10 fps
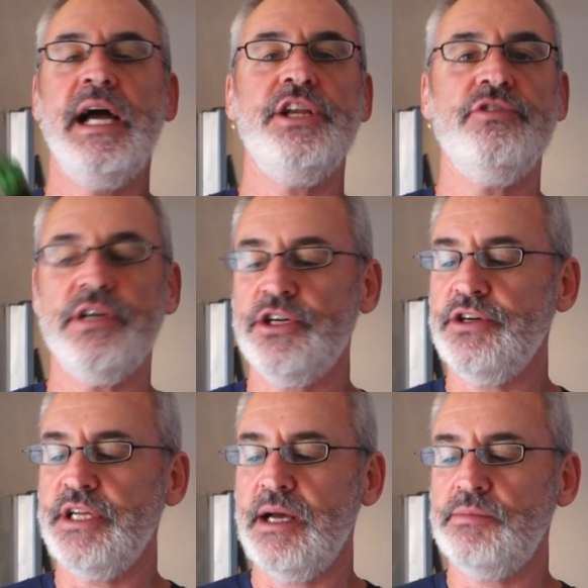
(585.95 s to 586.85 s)
And you can
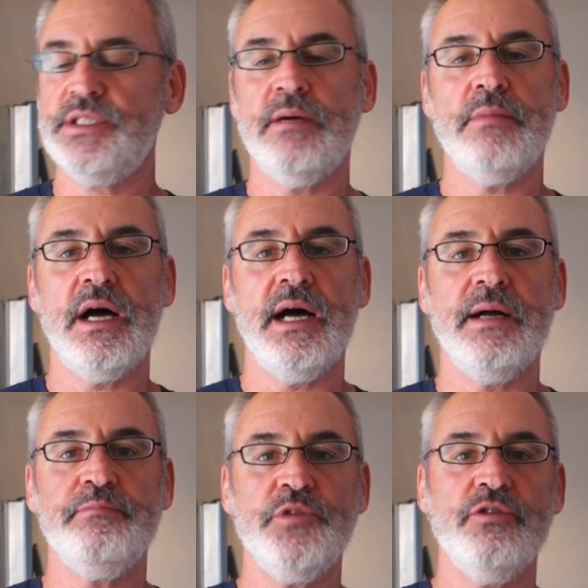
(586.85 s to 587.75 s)
cook you up some
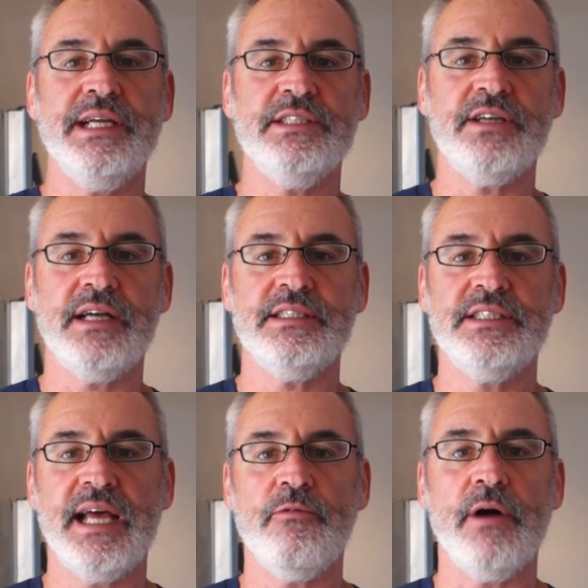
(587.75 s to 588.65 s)
uh, green
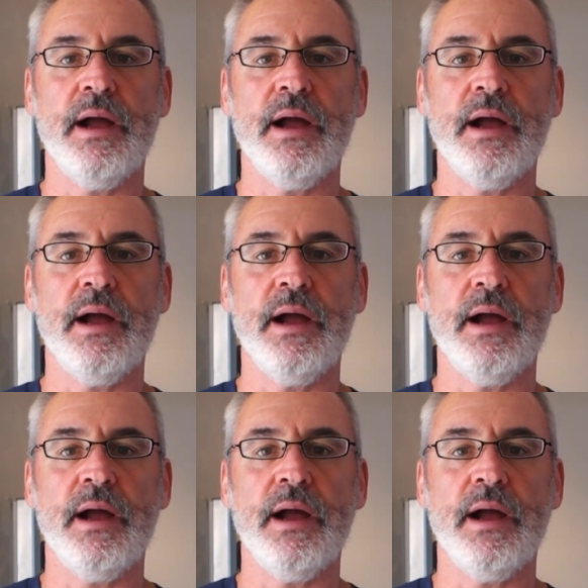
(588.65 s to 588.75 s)
sausage that